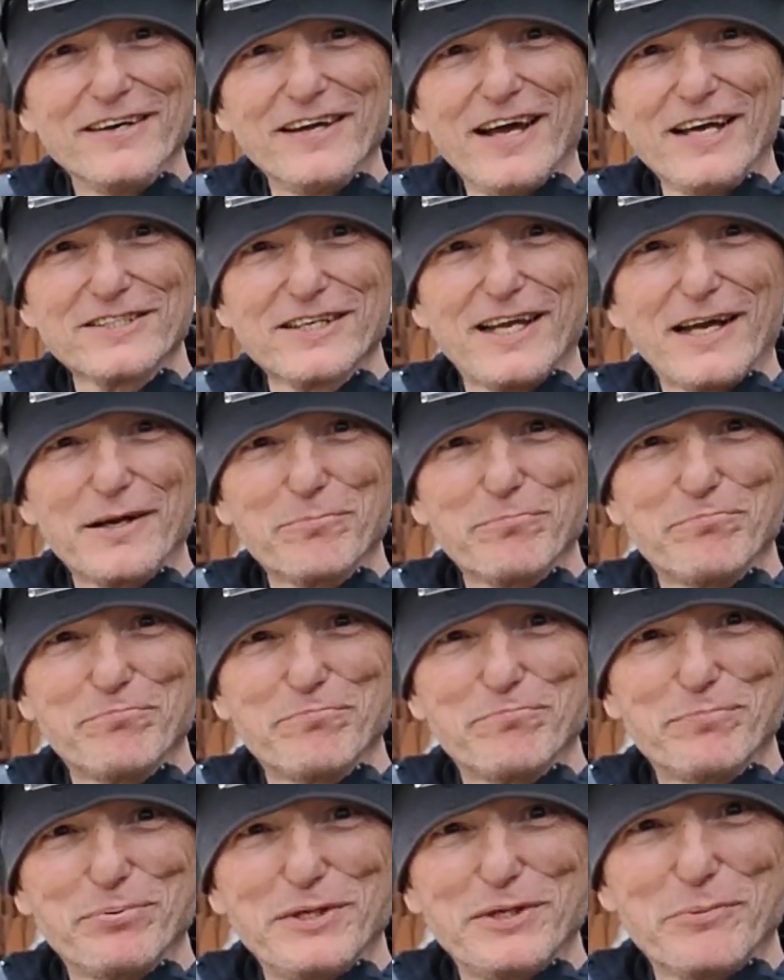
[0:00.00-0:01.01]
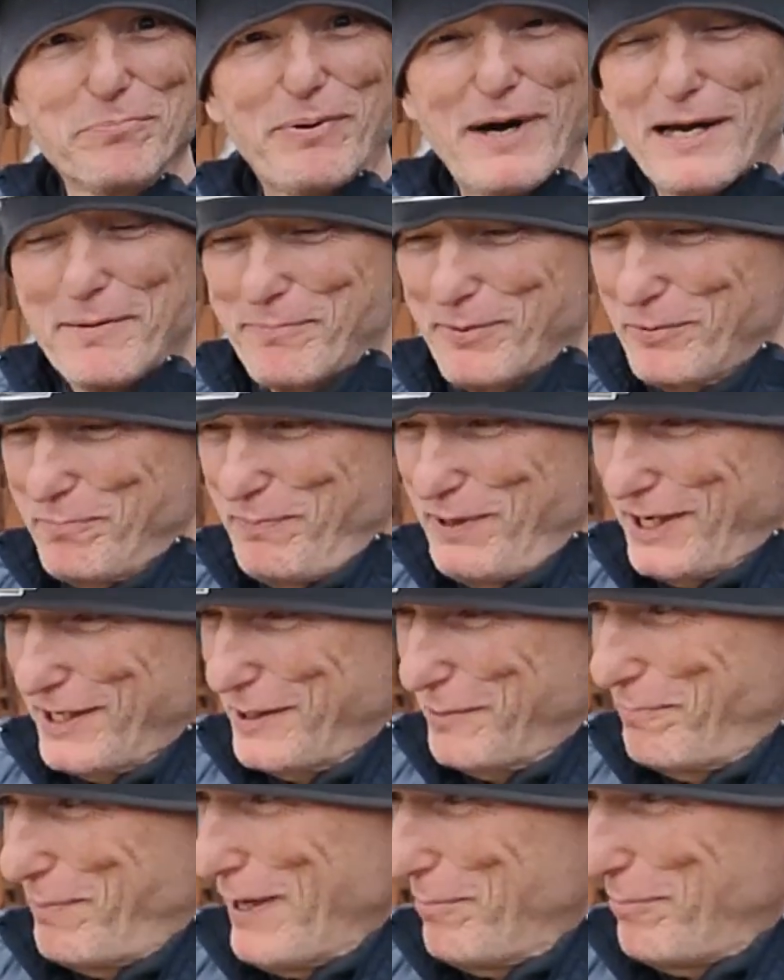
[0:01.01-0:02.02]
That's like Peter Piper picked
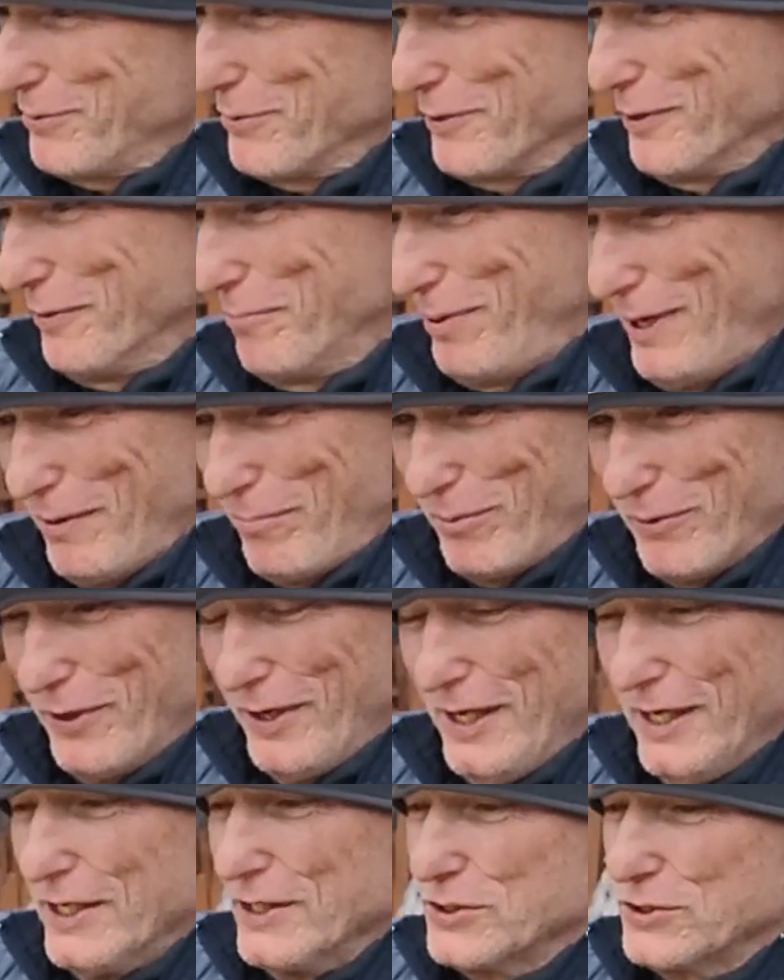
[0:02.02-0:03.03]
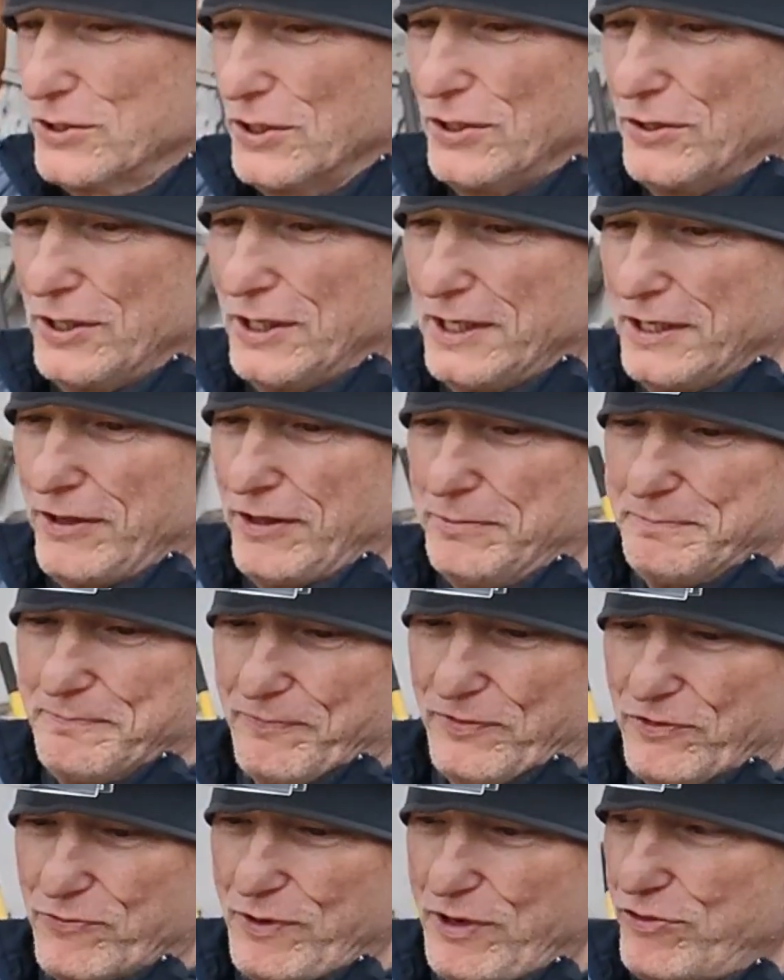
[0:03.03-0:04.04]
the pepper. So
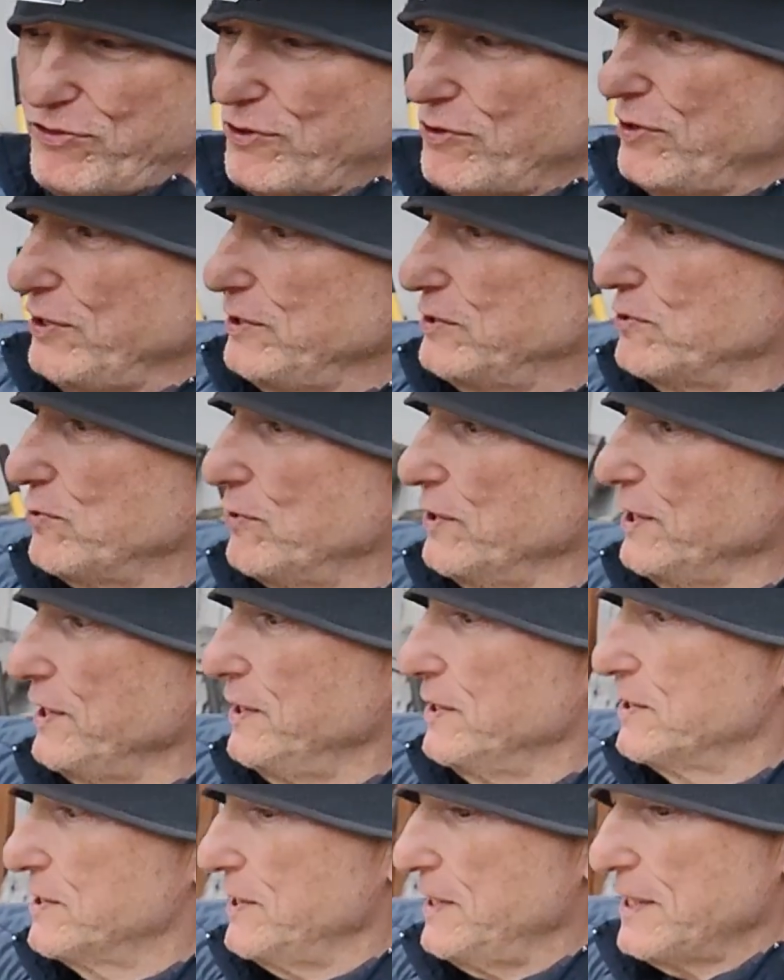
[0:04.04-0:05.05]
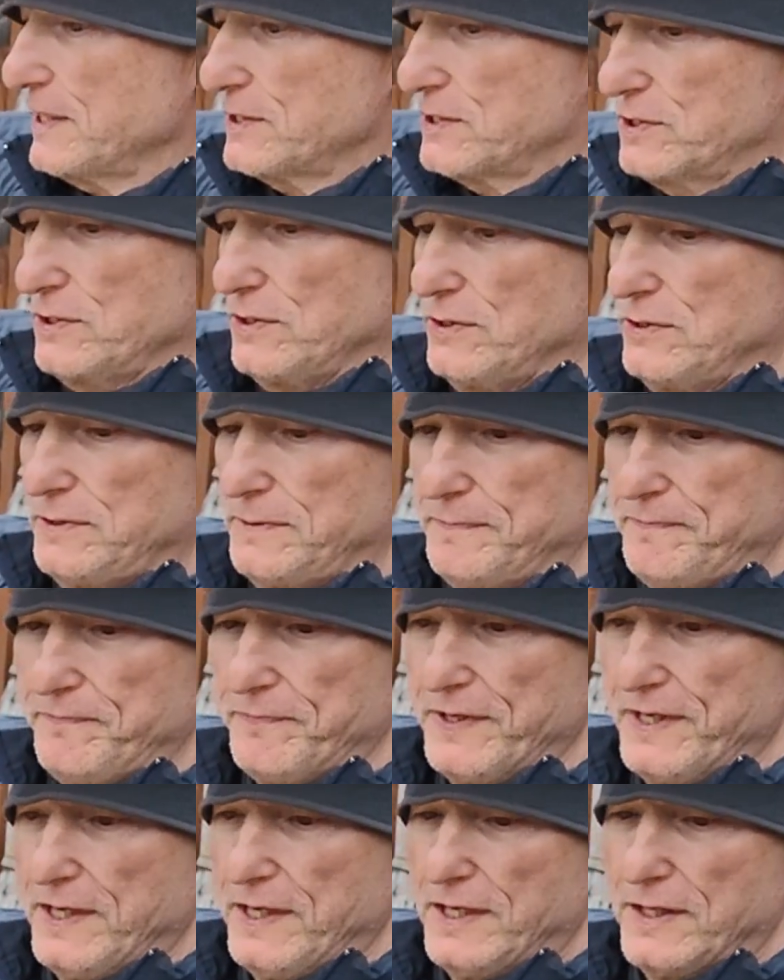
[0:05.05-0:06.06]
3:30:26. So
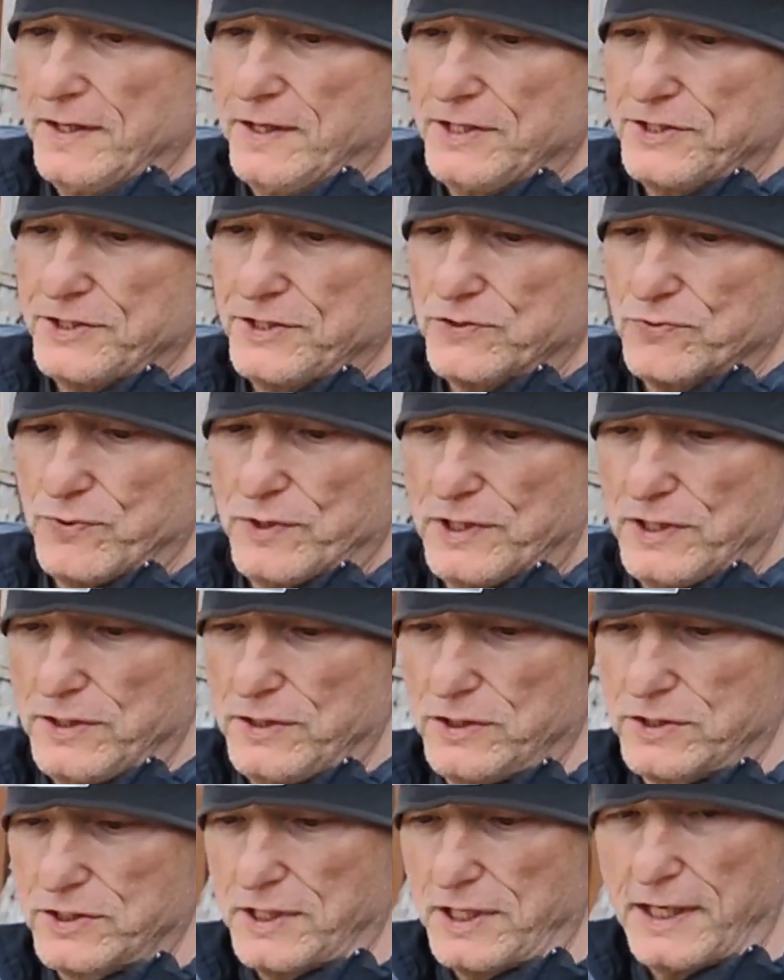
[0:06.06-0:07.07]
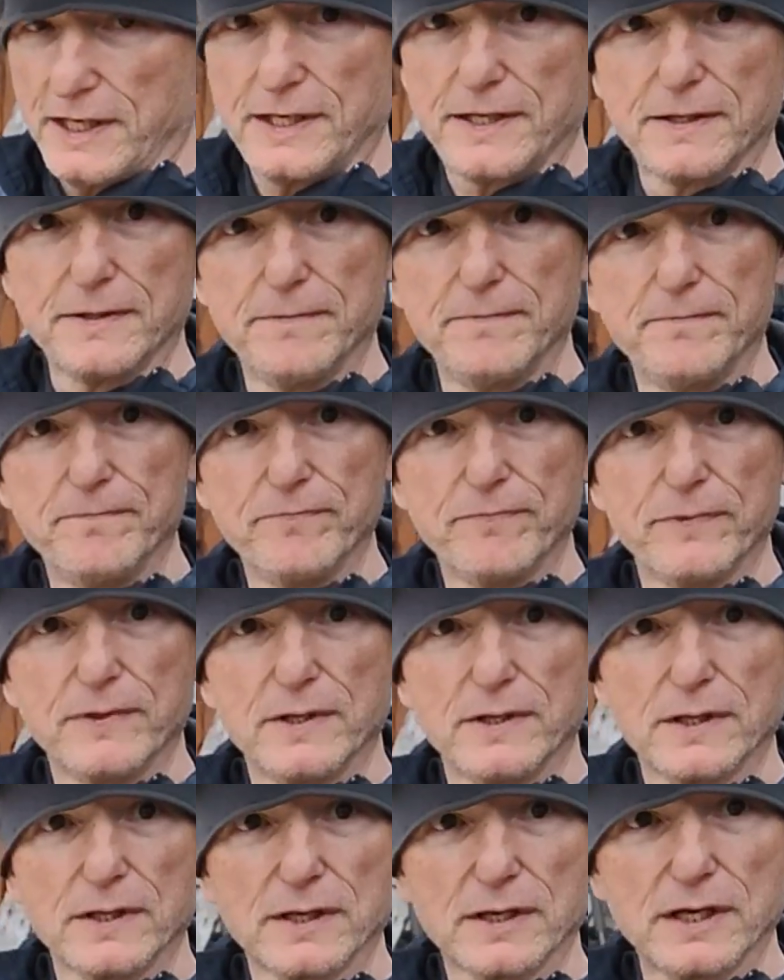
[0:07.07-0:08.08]
this is what it looks like
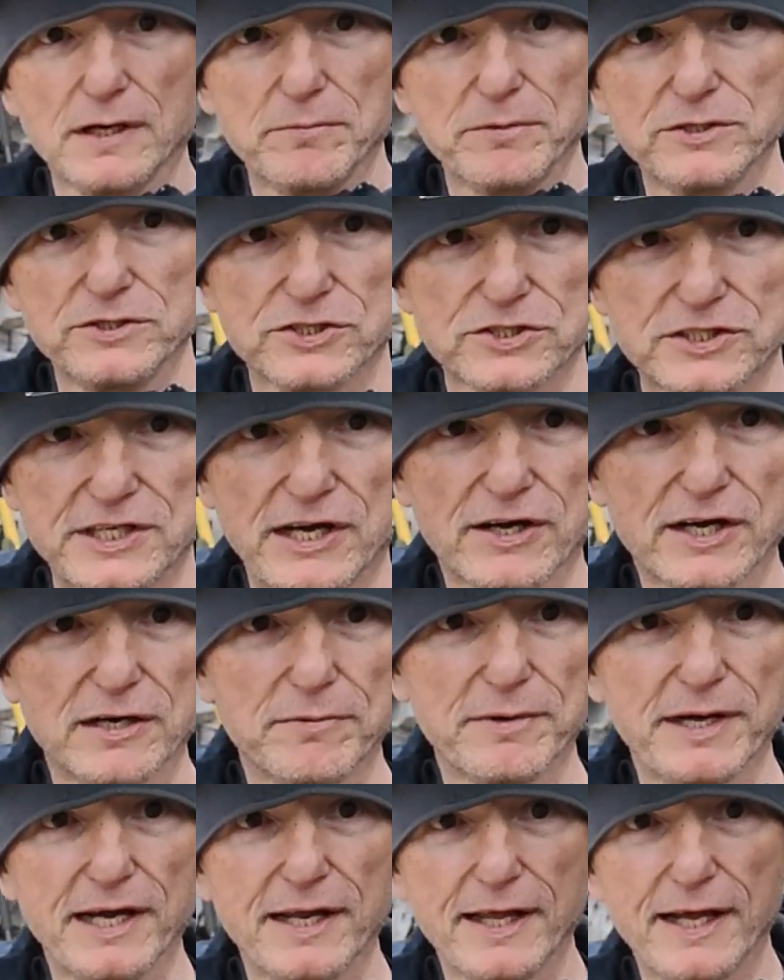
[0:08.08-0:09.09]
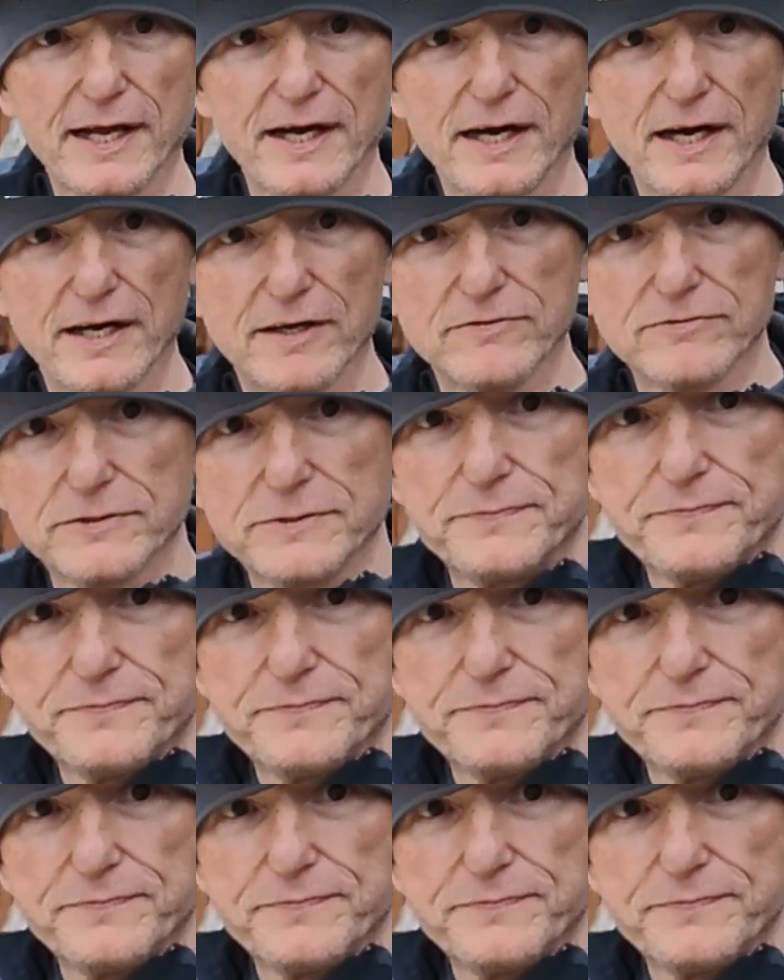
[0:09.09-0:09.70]
coming out of that hive.